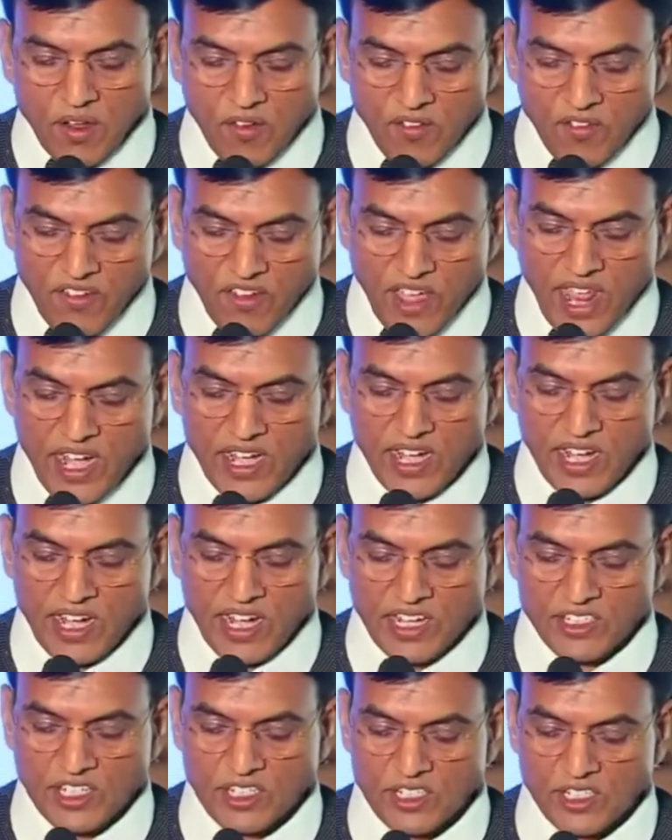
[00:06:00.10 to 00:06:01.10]
where
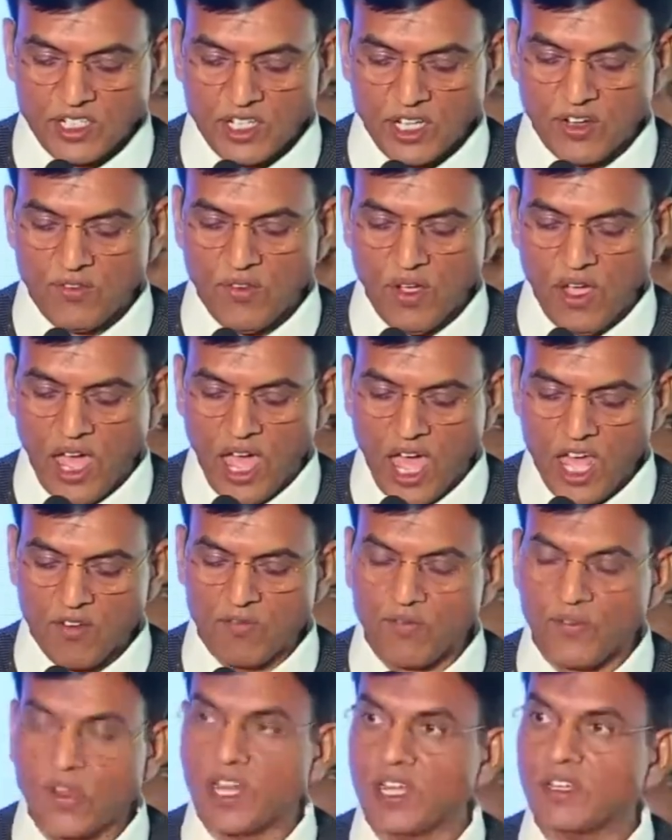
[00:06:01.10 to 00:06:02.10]
relationships
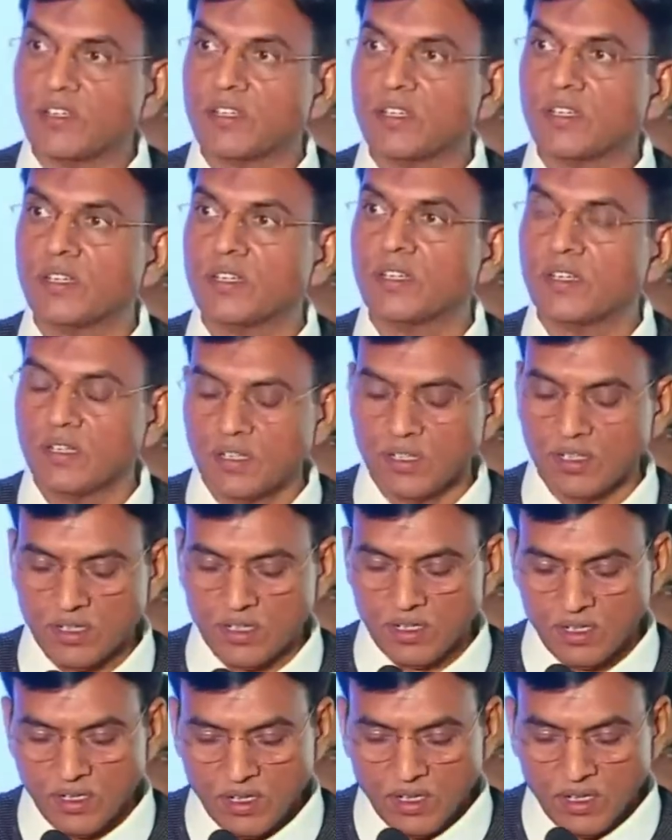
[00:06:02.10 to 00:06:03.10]
are built
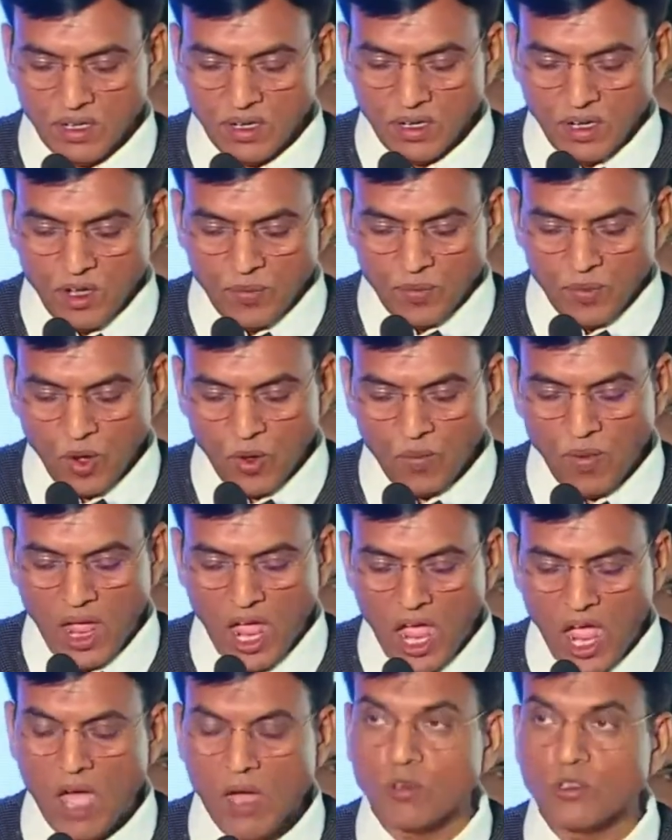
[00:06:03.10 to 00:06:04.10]
from
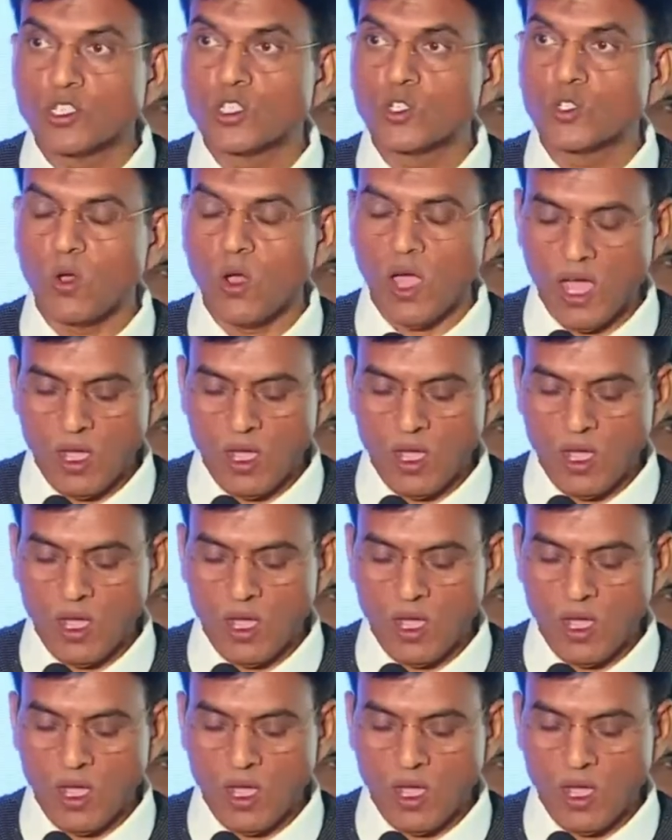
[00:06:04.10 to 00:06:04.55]
house to